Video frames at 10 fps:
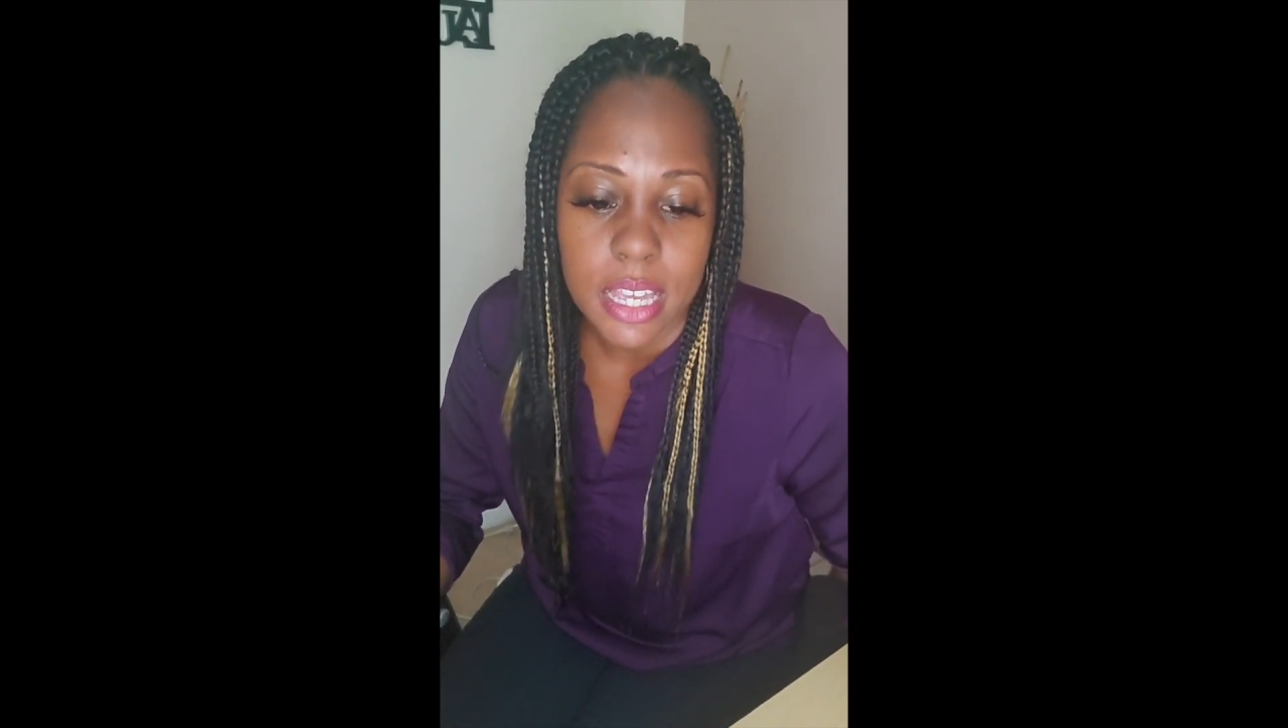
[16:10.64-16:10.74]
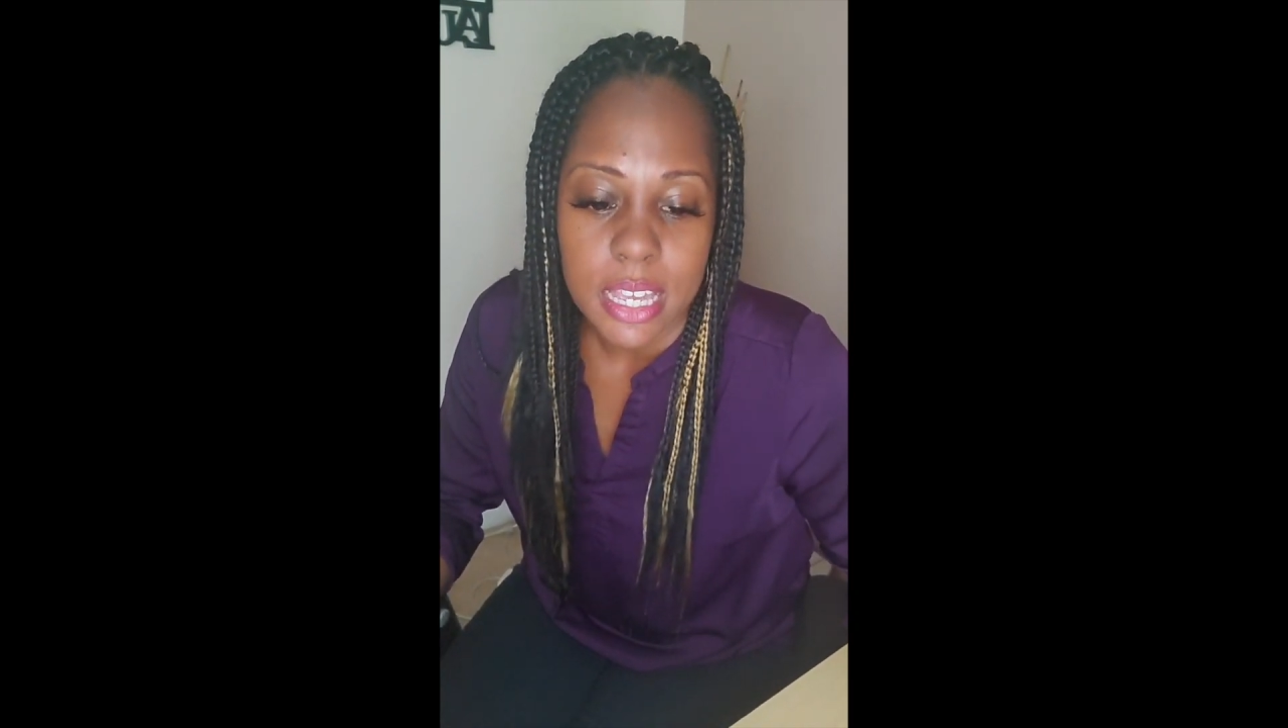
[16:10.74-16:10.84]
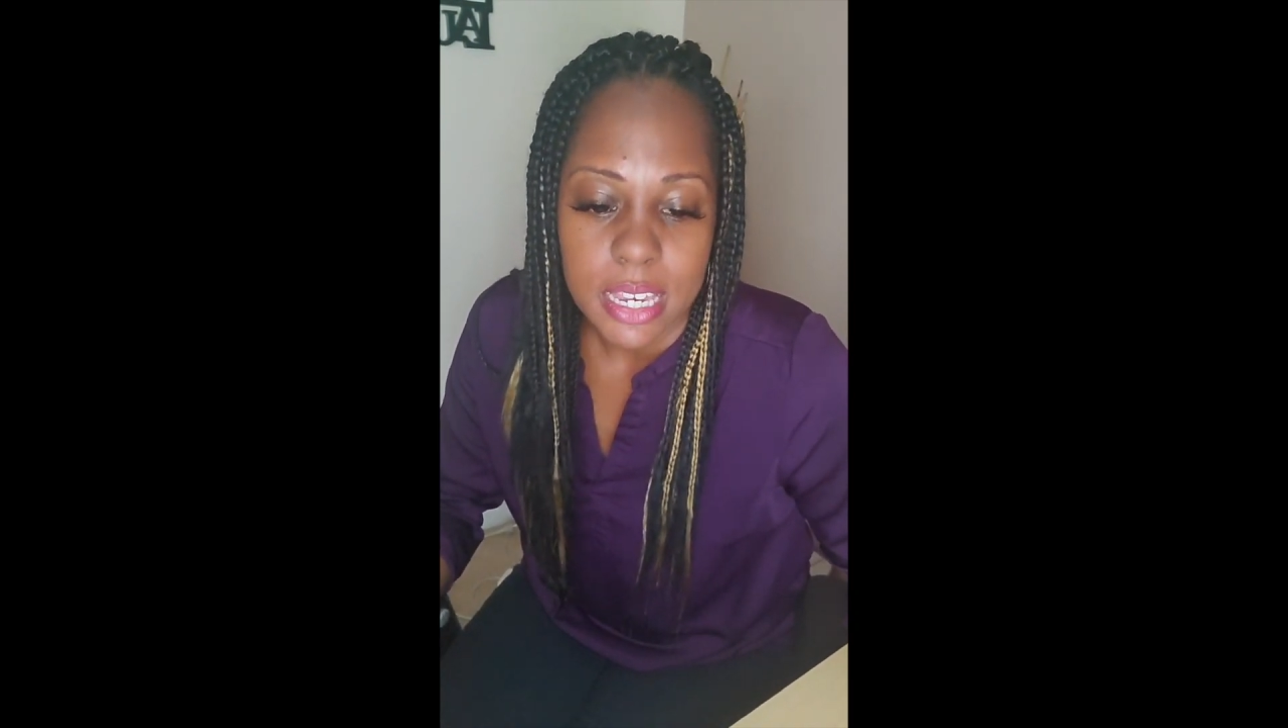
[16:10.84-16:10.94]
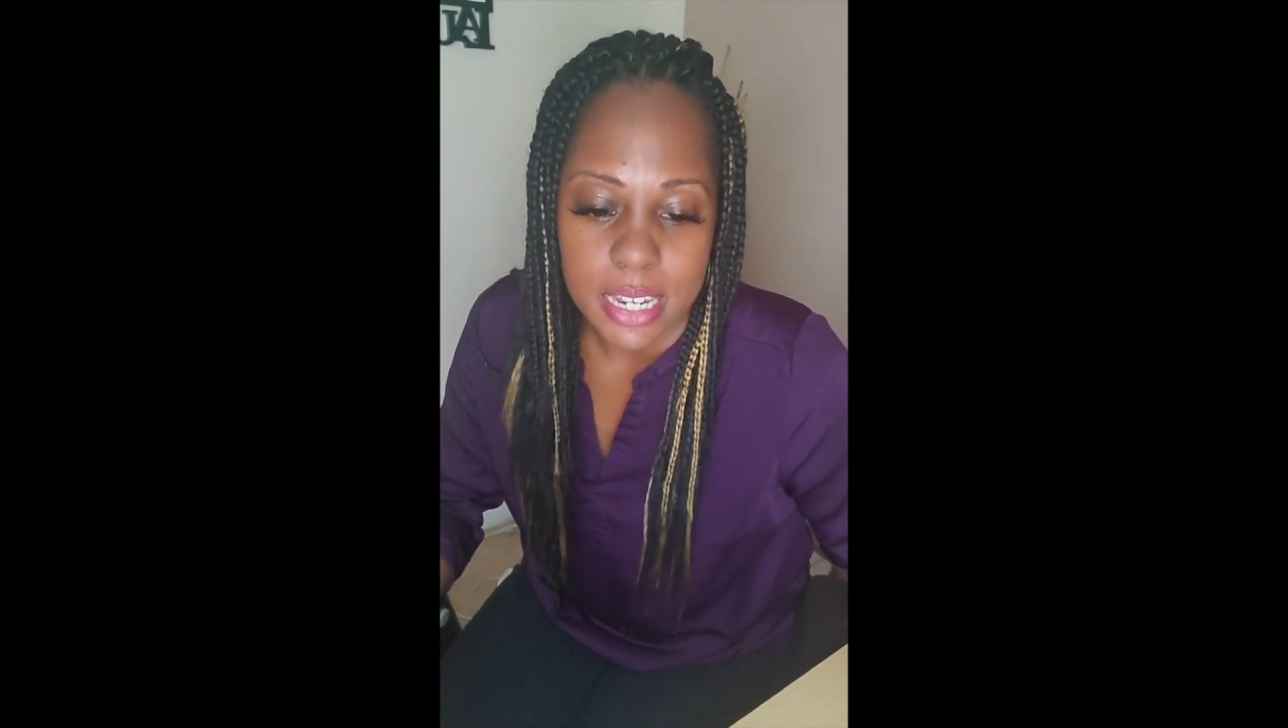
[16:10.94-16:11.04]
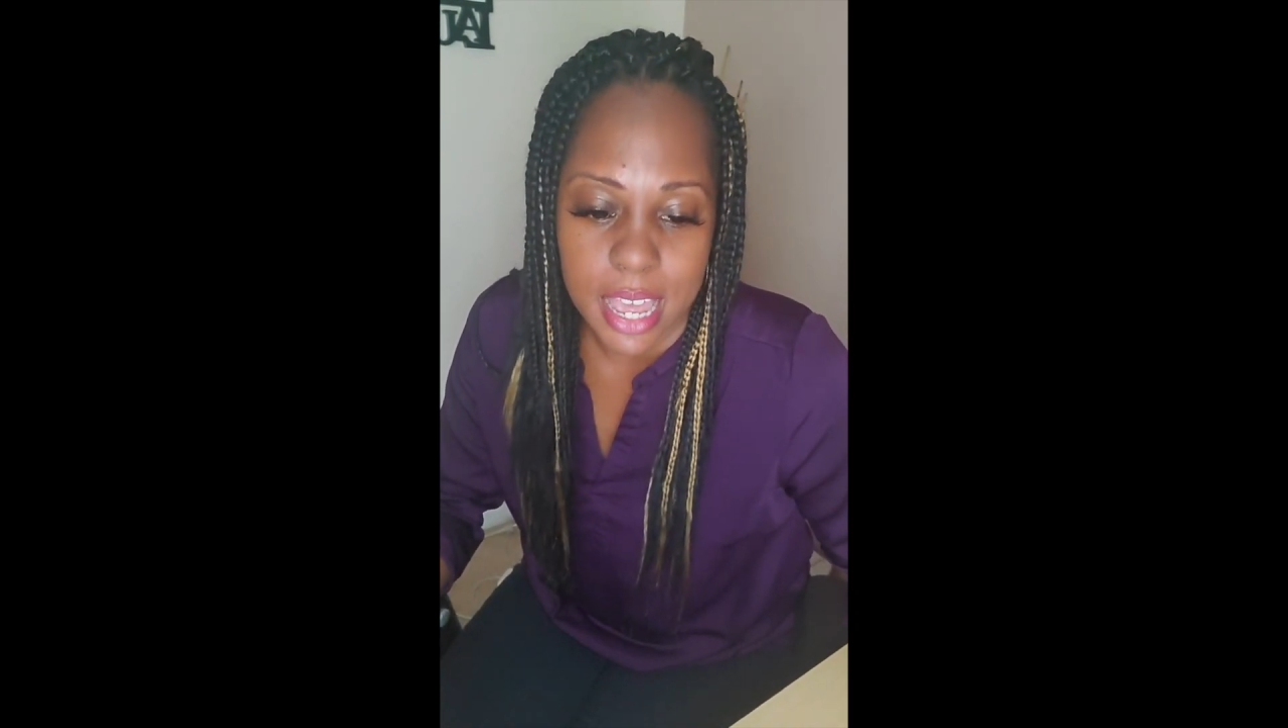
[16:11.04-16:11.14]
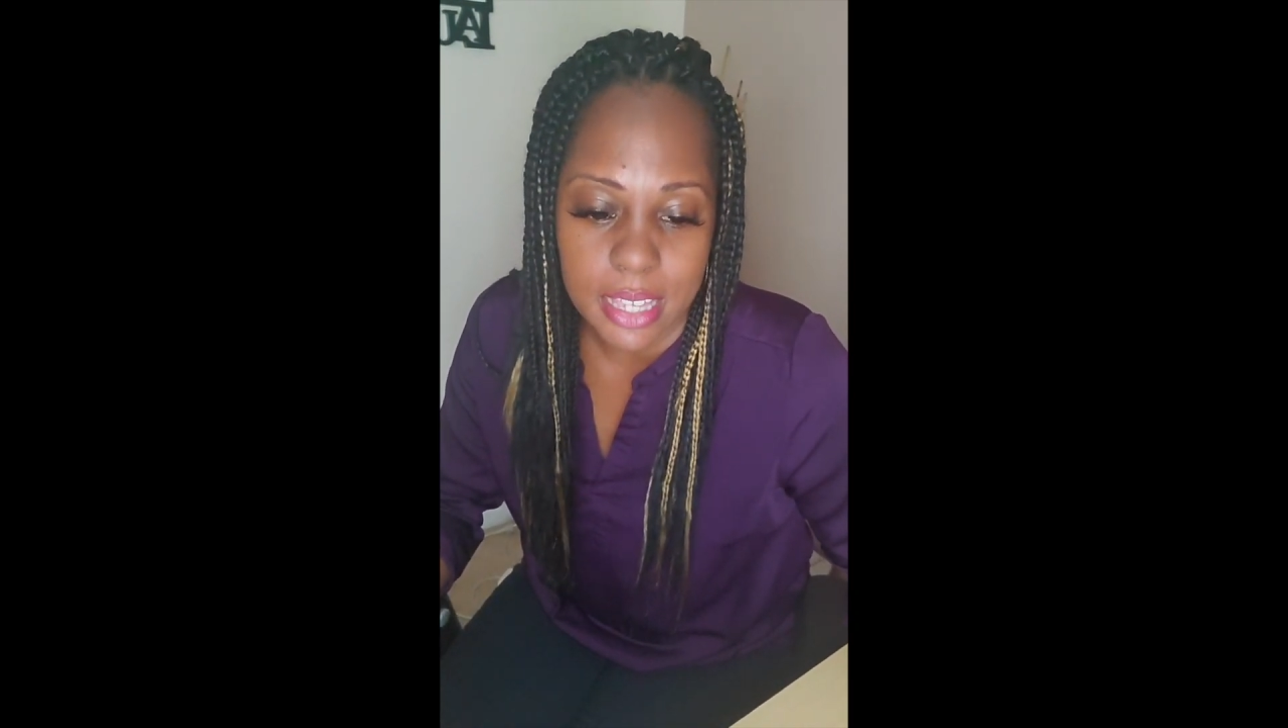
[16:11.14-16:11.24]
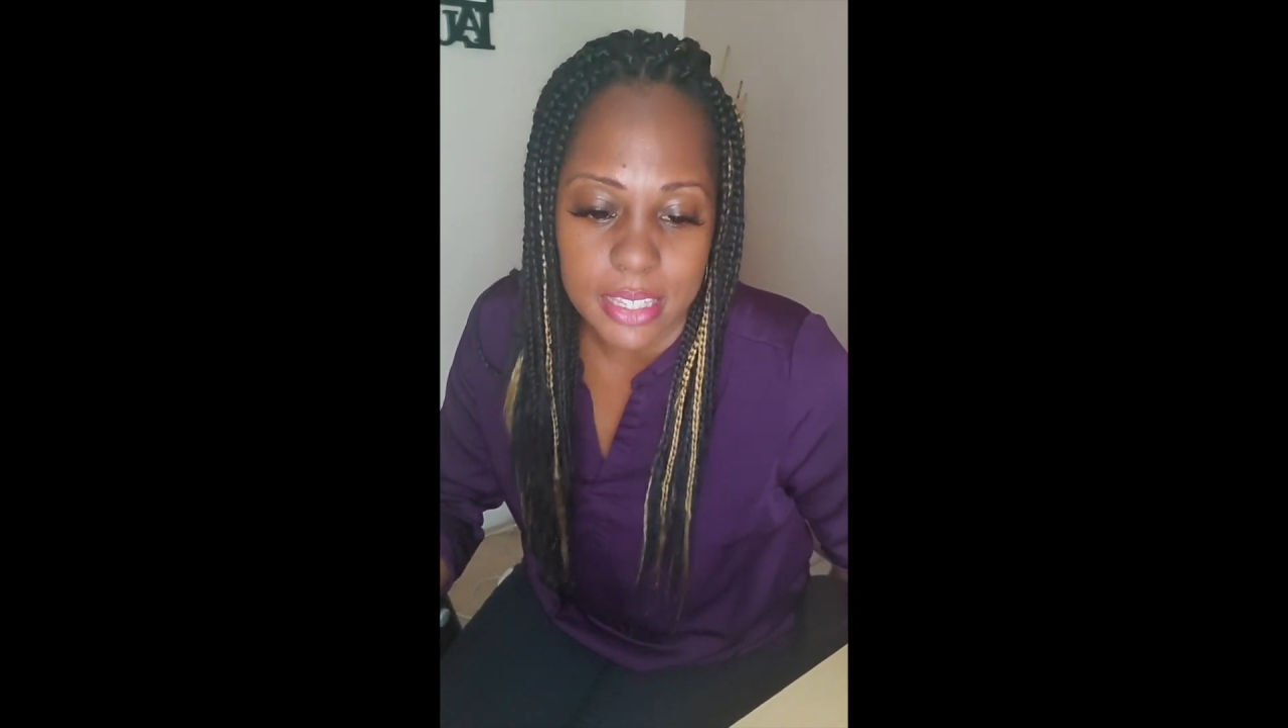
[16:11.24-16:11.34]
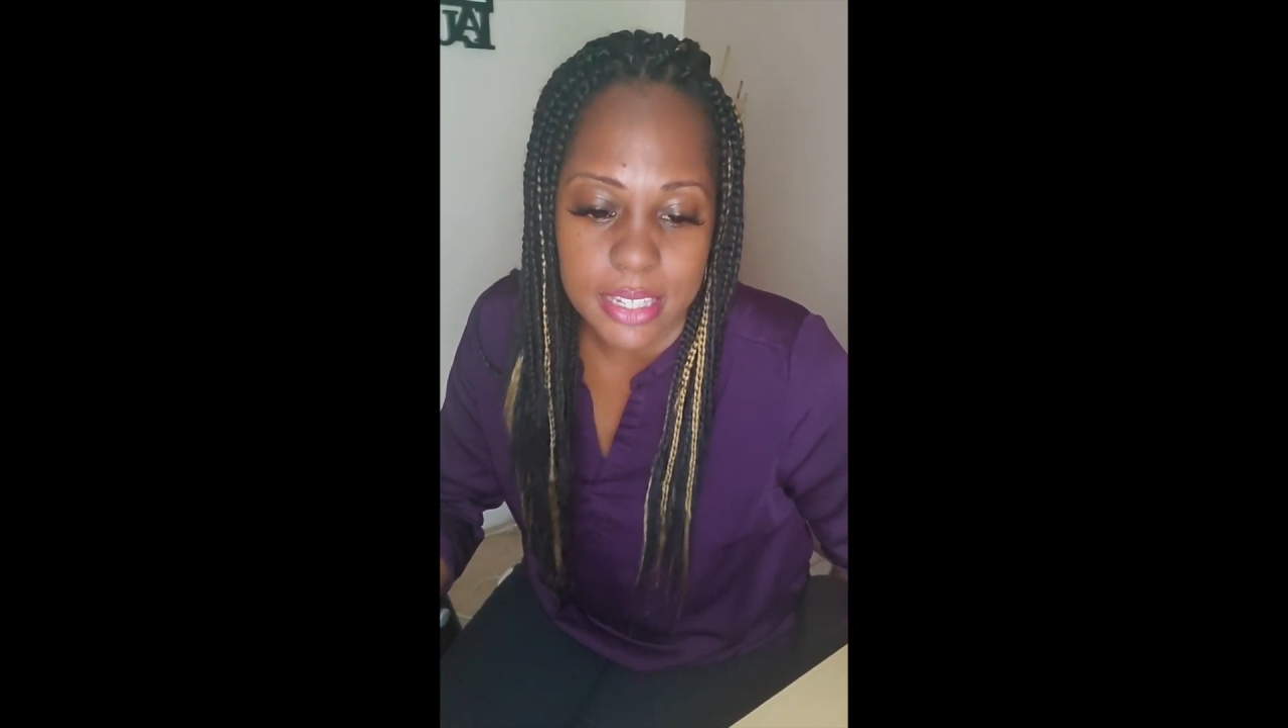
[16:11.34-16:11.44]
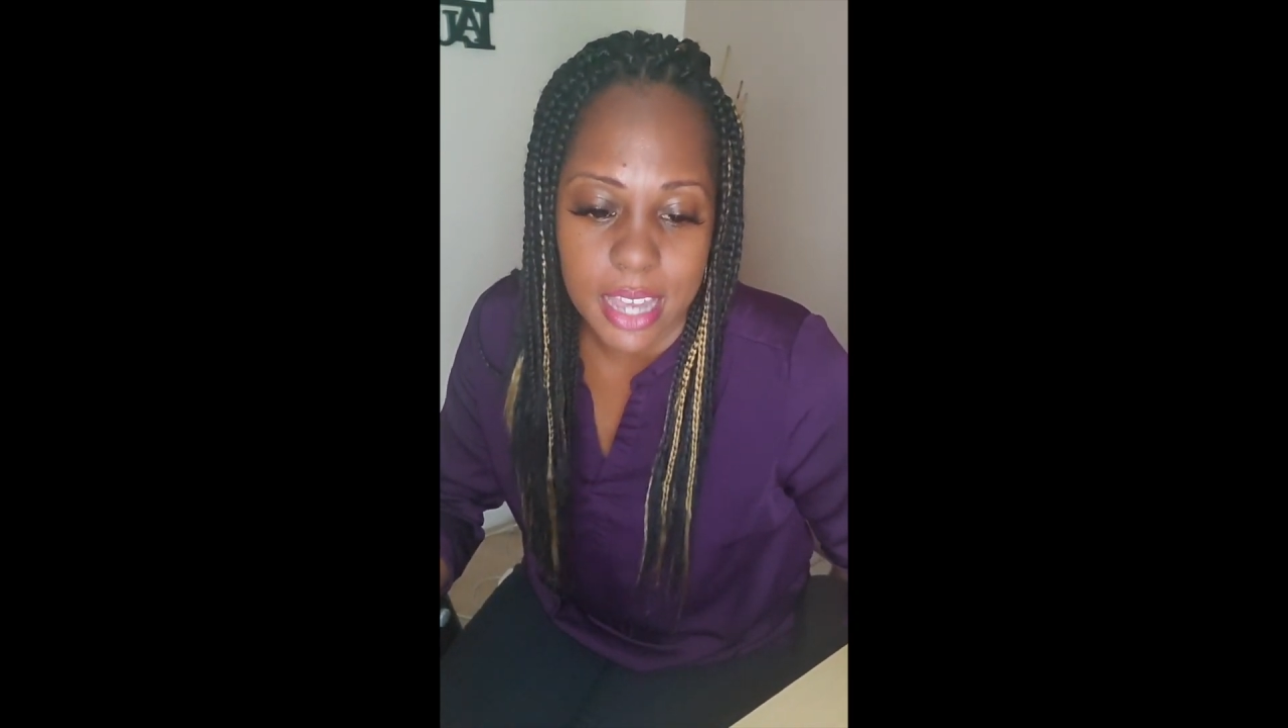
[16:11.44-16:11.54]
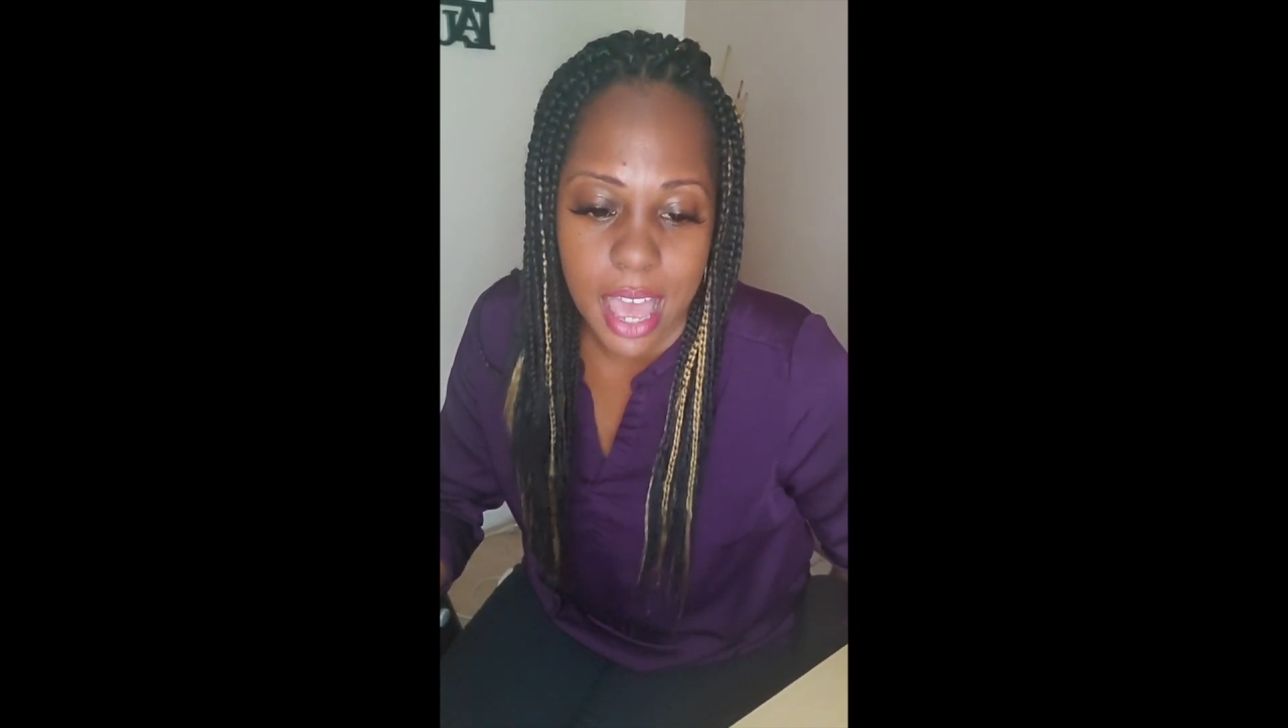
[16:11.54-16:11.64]

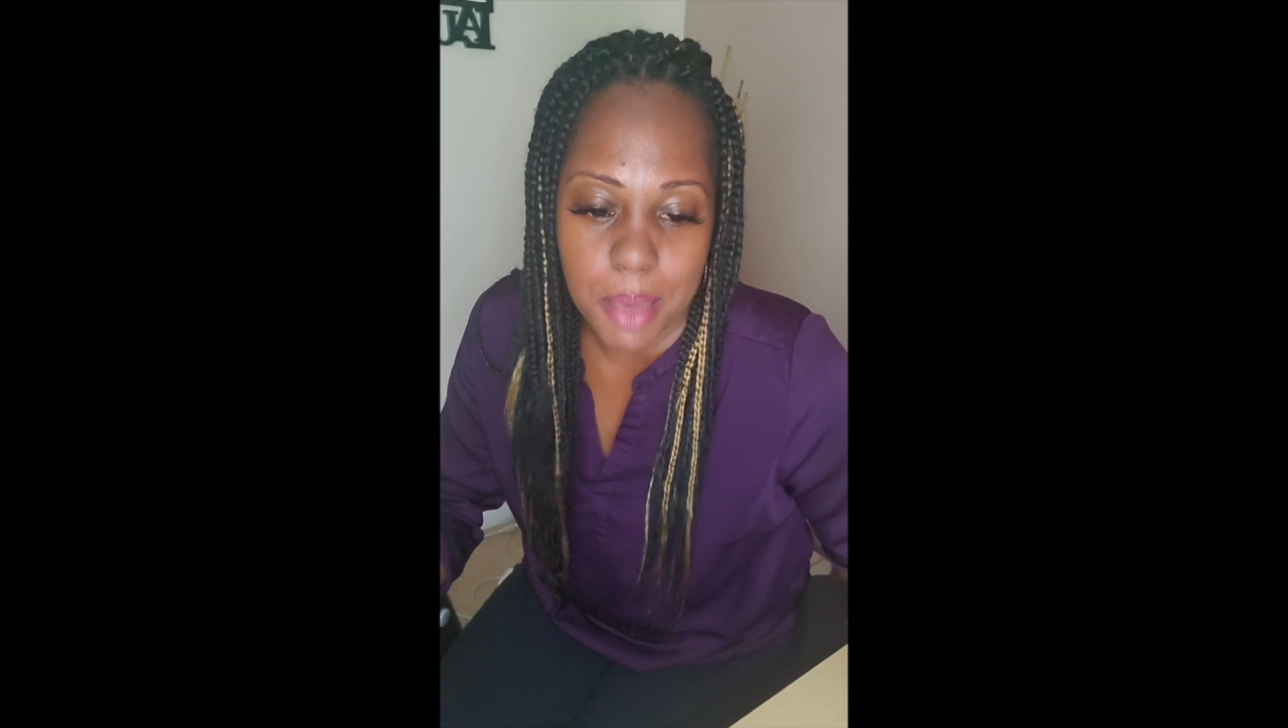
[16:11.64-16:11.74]
Next, I